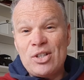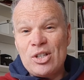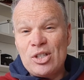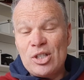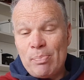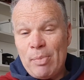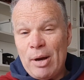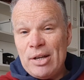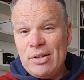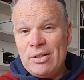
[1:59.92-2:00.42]

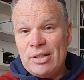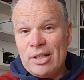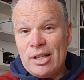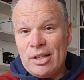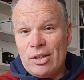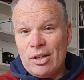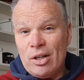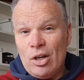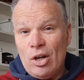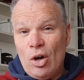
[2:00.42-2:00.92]

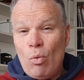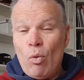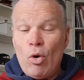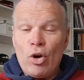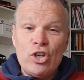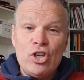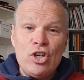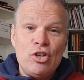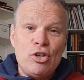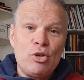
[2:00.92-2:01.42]
suspended?
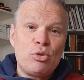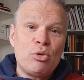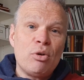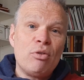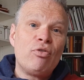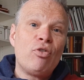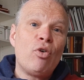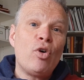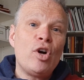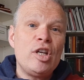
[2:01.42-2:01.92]
What can you do to
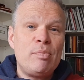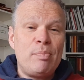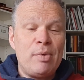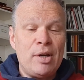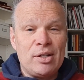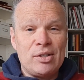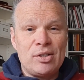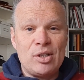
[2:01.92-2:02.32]
avoid being